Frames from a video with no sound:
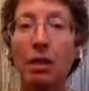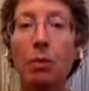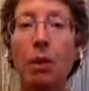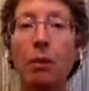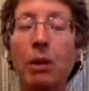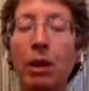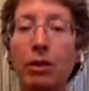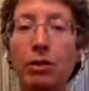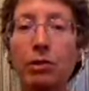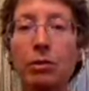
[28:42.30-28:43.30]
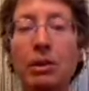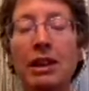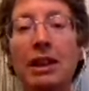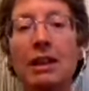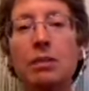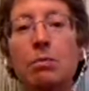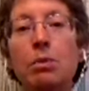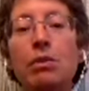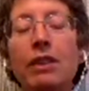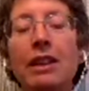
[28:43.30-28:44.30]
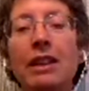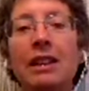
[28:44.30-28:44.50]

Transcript: What we are doing is moving